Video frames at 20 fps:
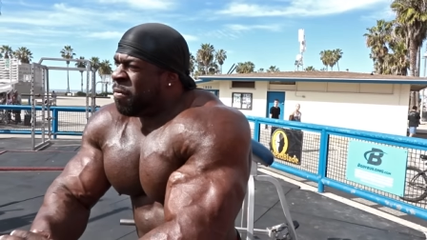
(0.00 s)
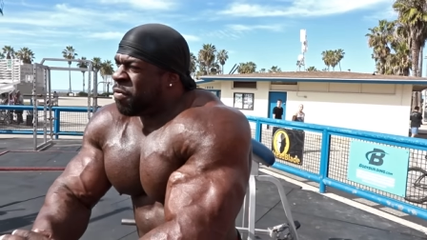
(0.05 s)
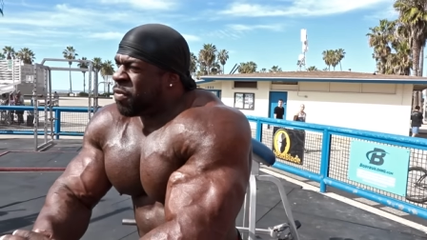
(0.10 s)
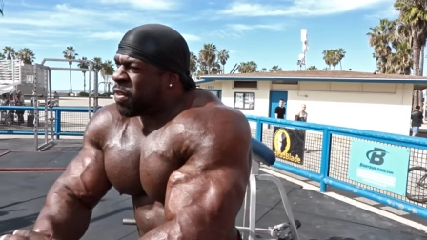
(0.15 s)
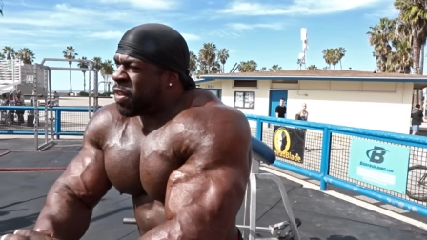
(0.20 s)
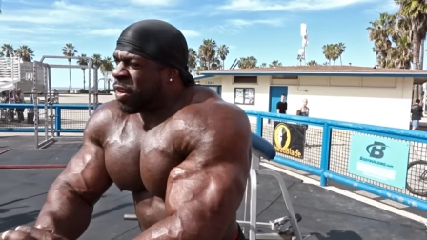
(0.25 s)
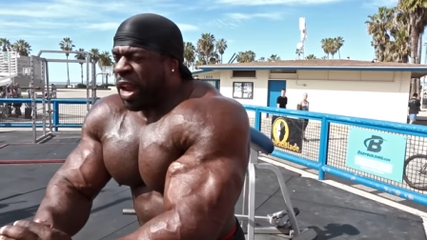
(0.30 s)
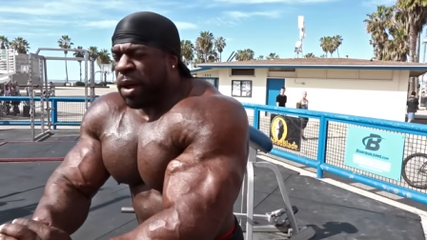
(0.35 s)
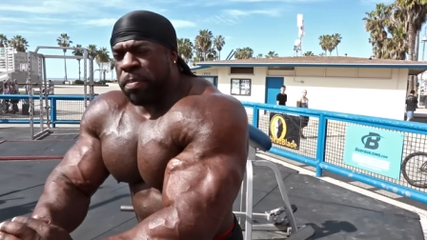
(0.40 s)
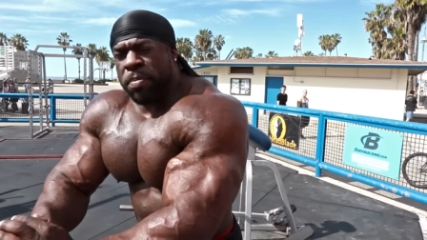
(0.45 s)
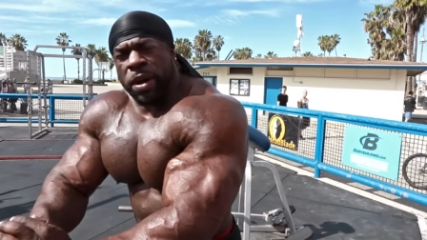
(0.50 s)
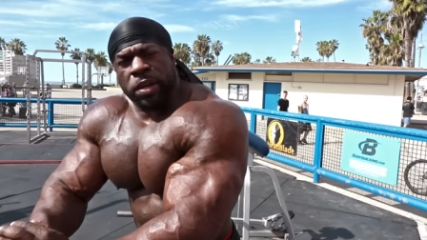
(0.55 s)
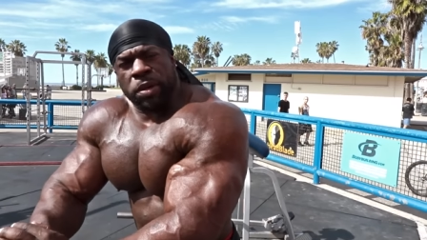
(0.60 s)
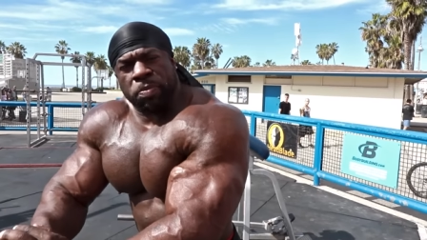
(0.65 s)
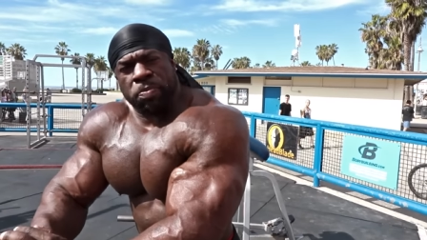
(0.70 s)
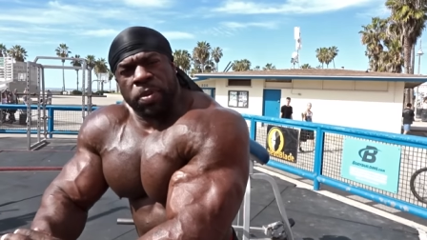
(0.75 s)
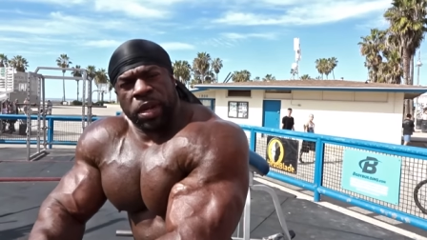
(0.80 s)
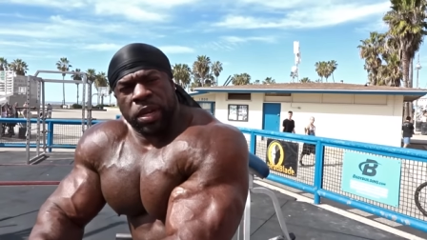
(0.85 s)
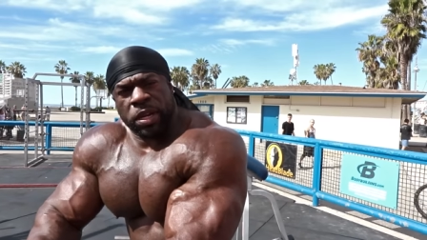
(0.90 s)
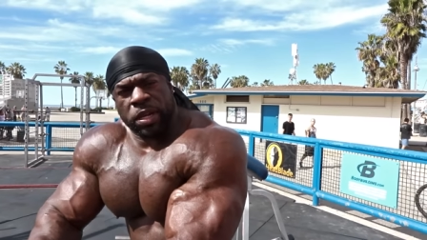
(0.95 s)
Because I'm about to
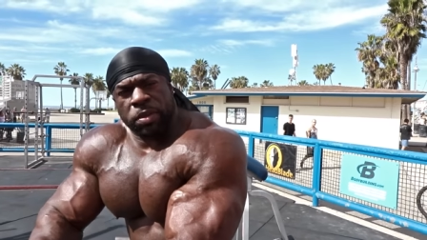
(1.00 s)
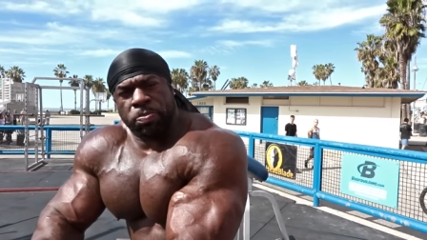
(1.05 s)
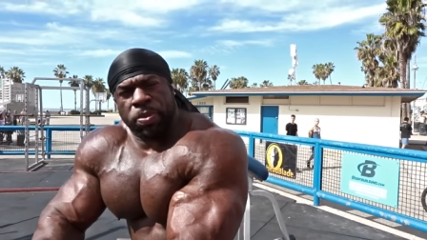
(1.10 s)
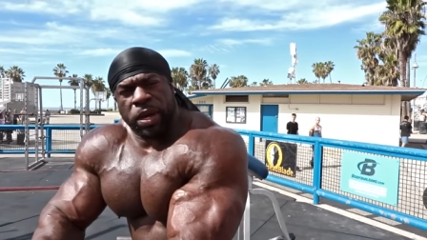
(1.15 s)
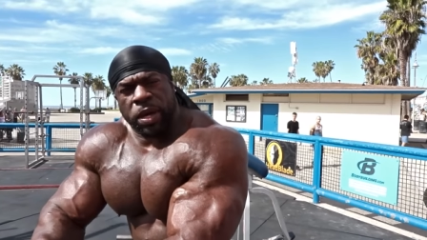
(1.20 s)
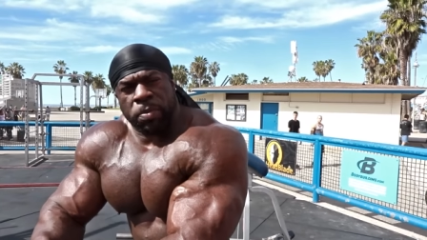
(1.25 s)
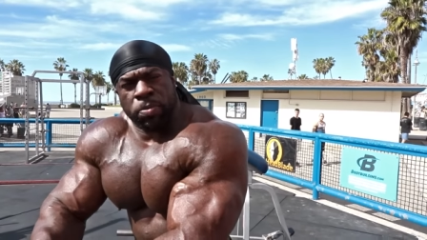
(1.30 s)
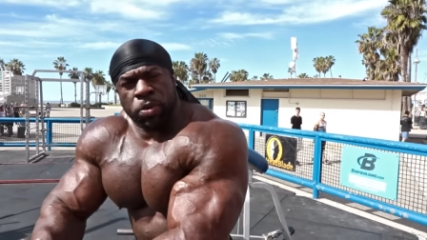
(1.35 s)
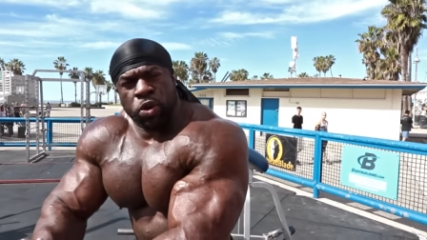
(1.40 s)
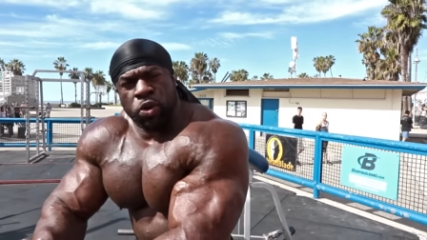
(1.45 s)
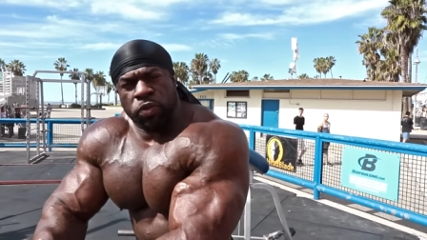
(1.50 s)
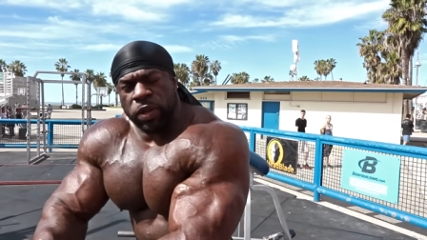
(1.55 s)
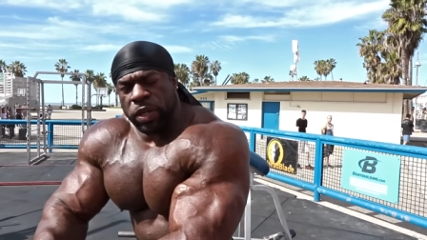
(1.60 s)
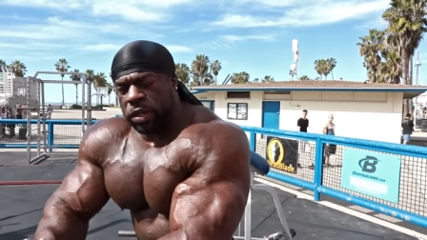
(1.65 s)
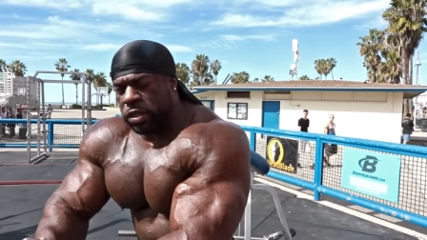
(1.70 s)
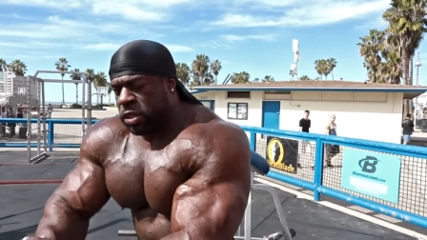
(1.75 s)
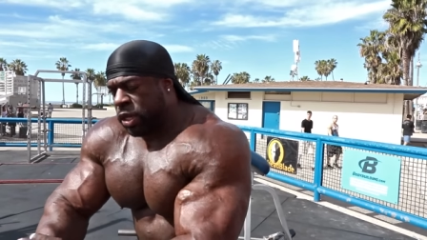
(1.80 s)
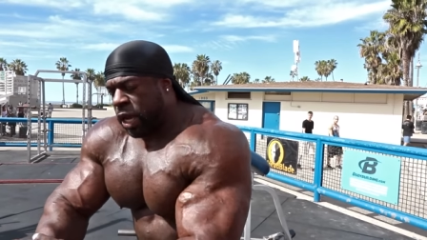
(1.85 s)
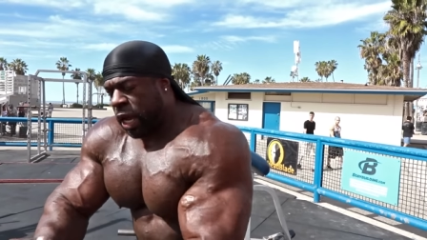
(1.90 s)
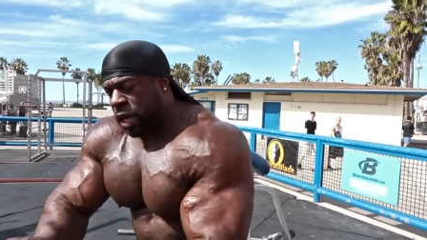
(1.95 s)
be in these big
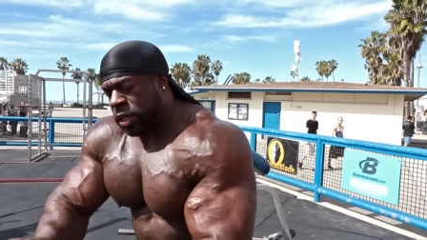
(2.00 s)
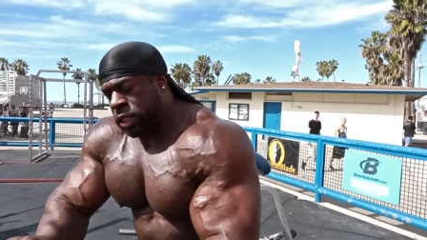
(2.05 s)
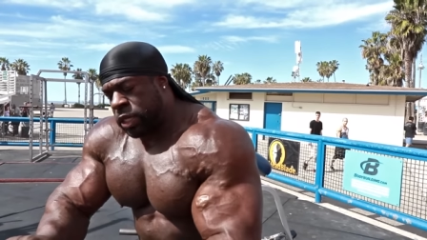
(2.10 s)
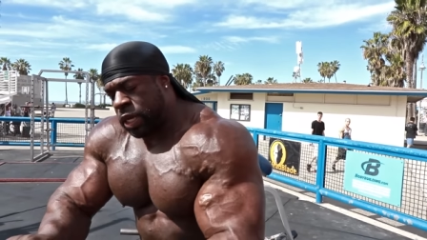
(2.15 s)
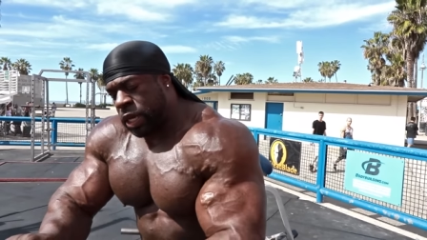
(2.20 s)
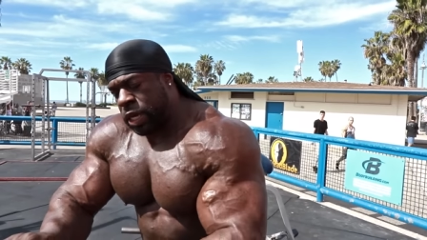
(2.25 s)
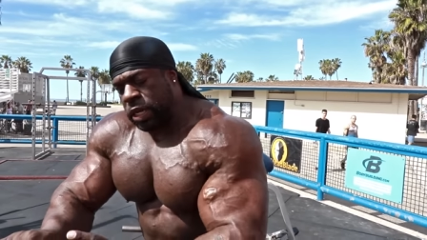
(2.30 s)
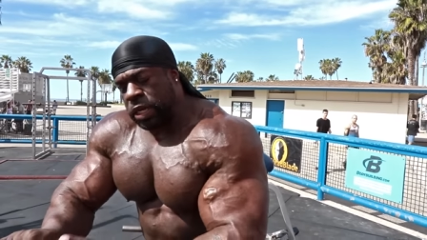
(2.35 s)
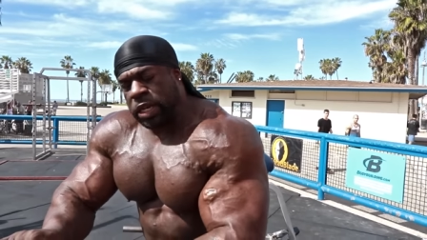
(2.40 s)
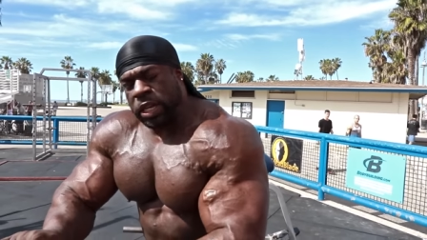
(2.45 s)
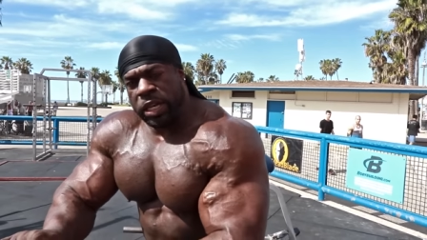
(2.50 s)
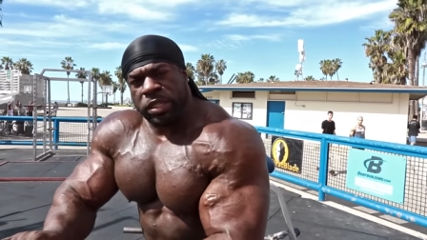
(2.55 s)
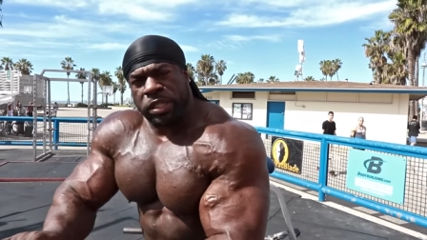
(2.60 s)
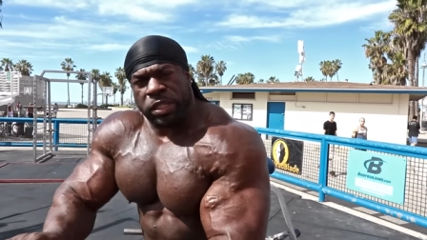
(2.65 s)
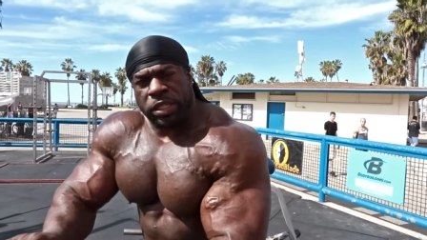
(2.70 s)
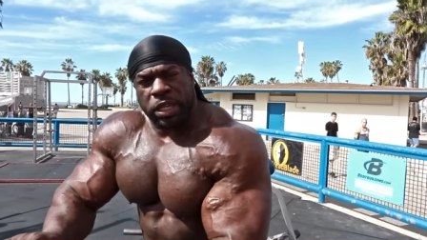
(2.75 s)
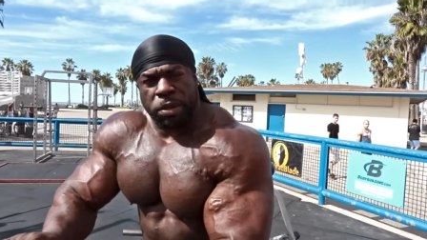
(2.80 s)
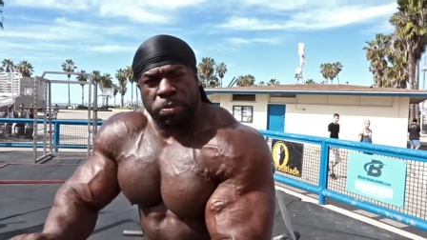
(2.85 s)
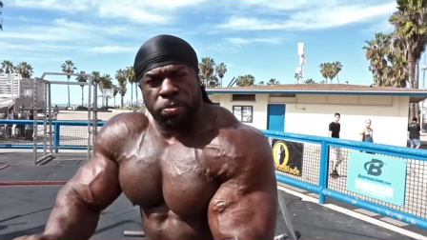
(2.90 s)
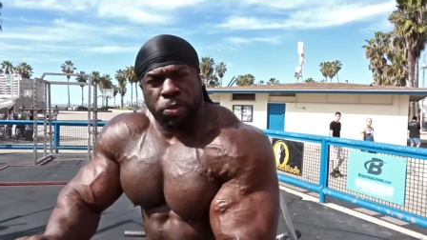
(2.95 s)
movies. Got 10
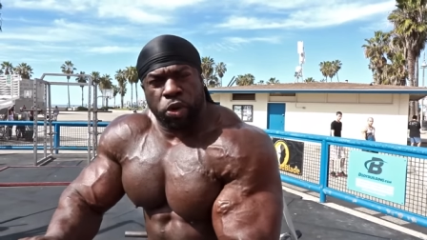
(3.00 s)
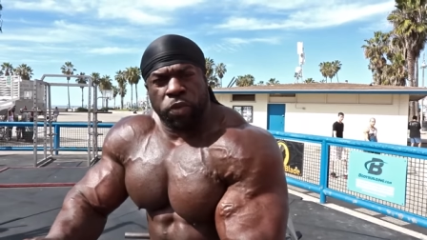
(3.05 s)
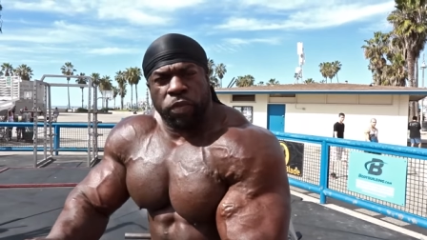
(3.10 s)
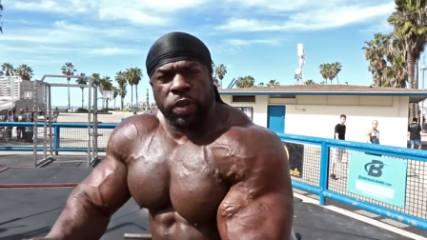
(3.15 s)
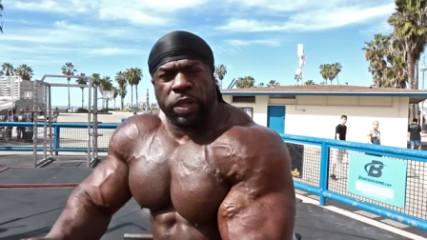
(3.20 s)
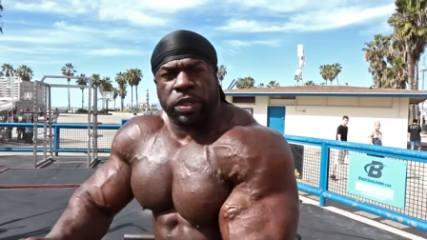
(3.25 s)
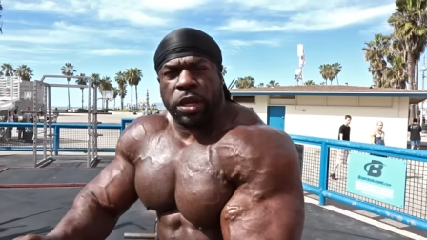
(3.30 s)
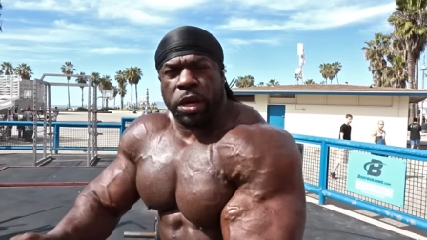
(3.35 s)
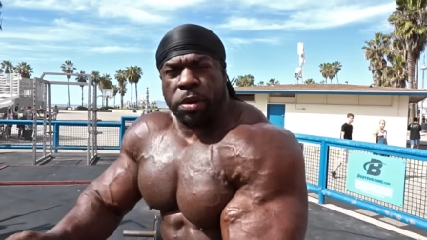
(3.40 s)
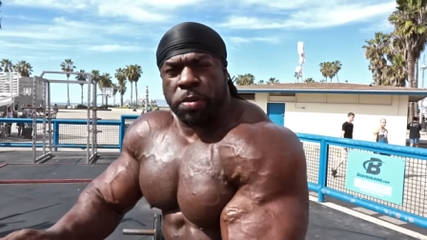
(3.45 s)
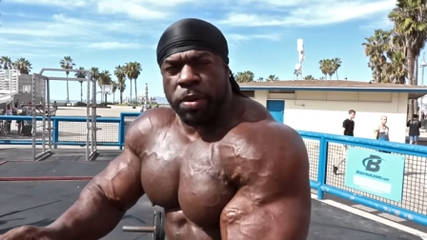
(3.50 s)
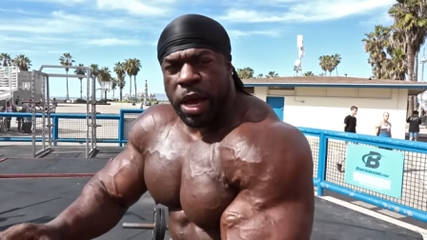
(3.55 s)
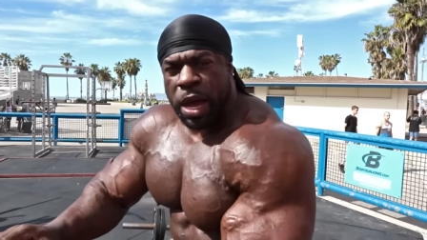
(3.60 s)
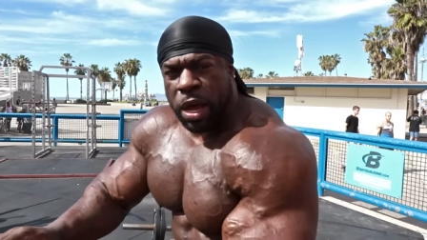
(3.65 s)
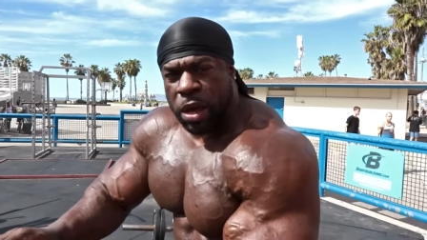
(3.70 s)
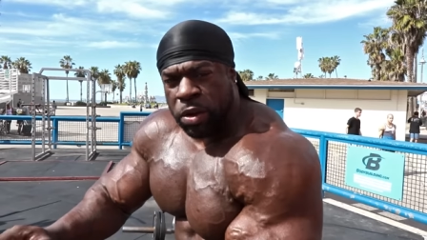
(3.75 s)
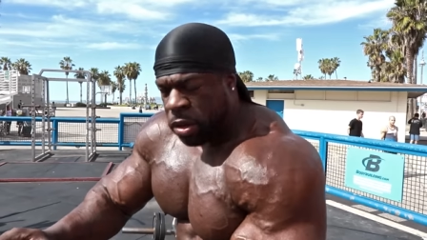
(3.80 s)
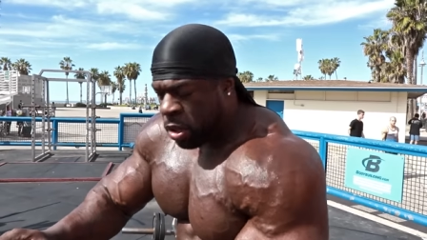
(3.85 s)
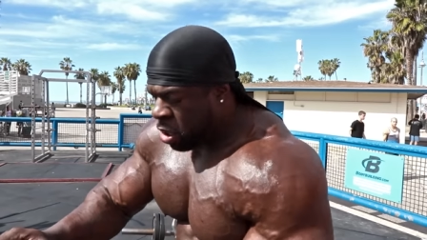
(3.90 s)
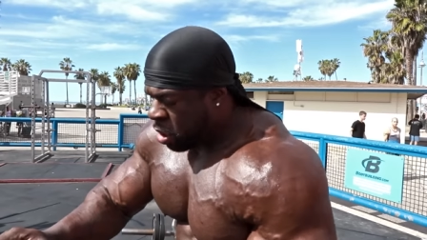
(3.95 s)
DC movies coming
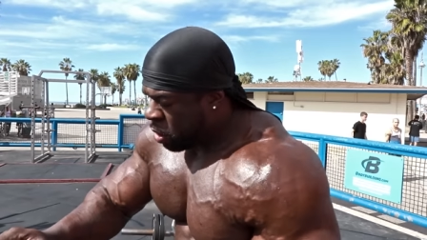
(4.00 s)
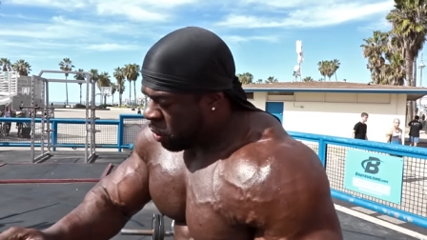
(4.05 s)
out.